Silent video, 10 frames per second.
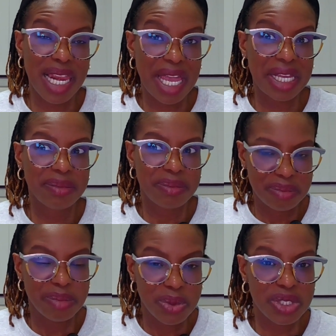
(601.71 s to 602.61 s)
Like,
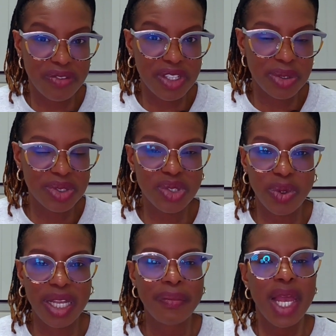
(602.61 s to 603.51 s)
most of it goes
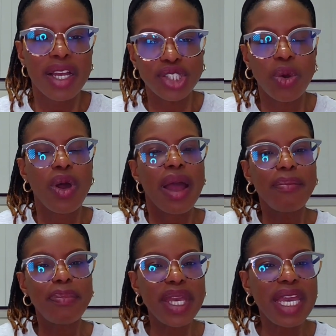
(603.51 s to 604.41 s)
away. So
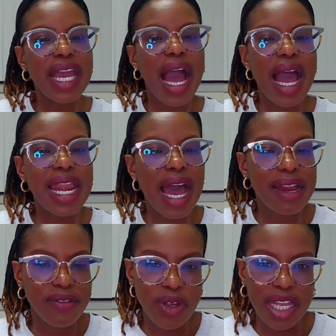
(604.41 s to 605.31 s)
be an
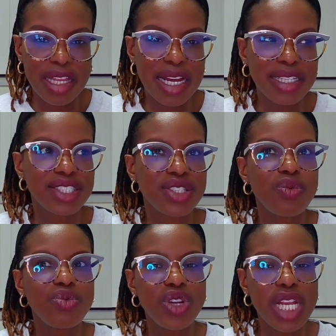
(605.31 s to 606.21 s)
advocate. That is
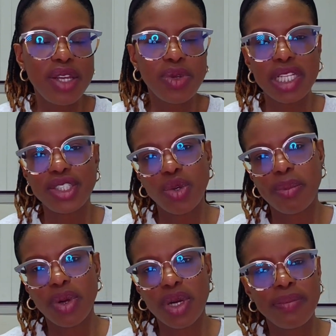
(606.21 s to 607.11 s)
really, really
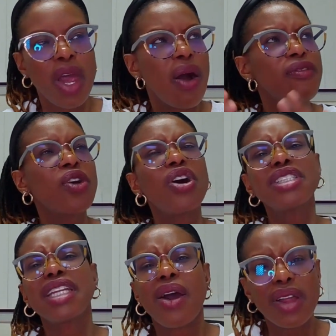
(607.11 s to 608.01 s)
so important. Of
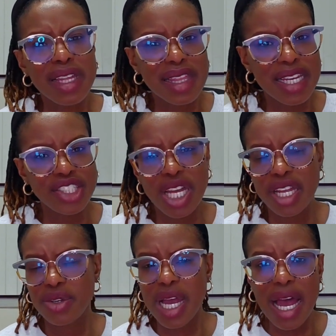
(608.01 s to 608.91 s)
course, there are other things
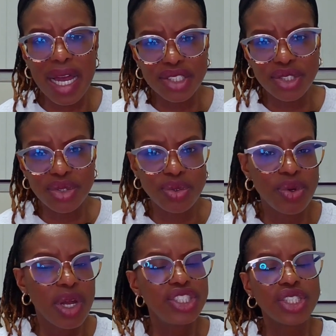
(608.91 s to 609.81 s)
that you can
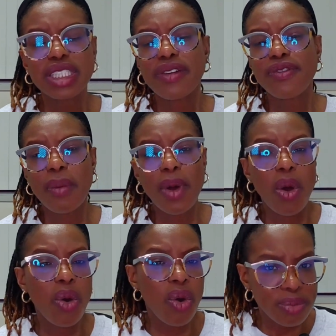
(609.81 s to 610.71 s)
do just from
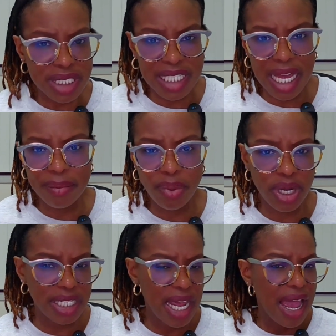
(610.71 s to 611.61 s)
a home
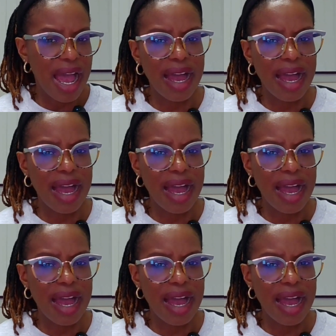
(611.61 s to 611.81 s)
standpoint.